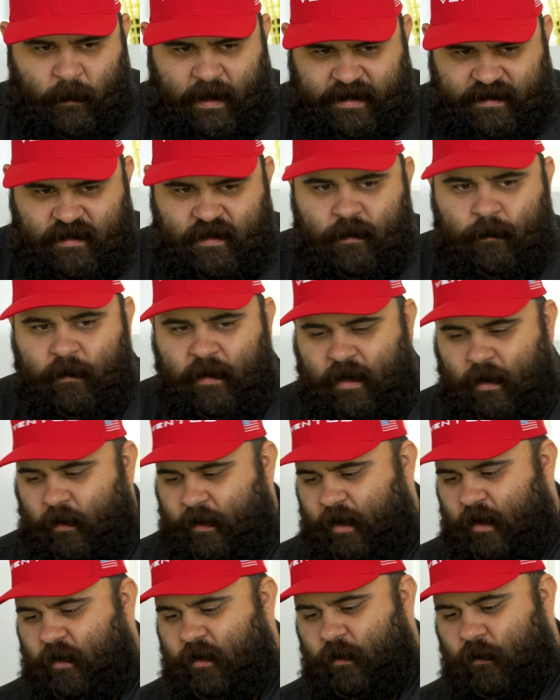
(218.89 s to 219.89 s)
Weight's in the middle
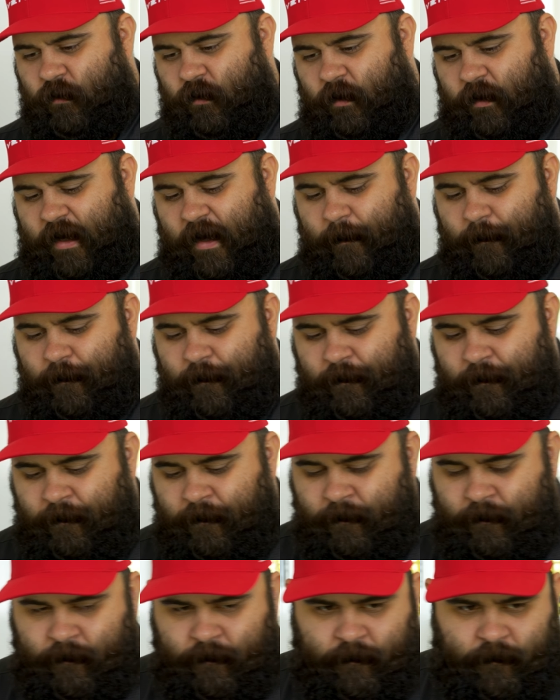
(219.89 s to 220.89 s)
here, neutral, yep.
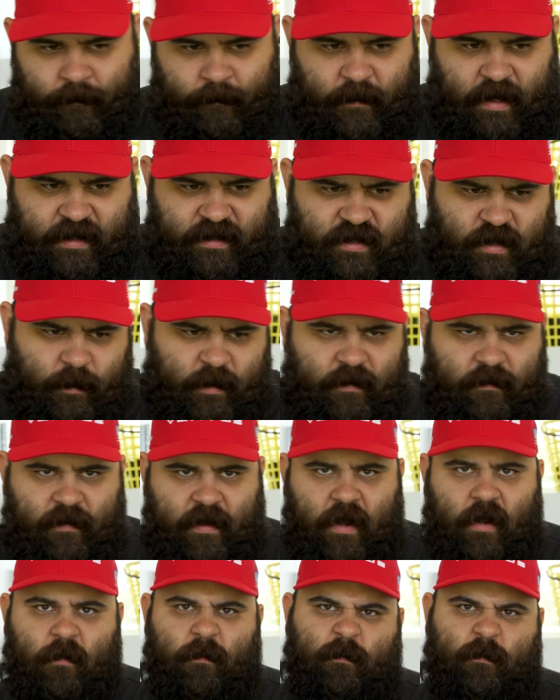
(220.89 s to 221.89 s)
And to be fair,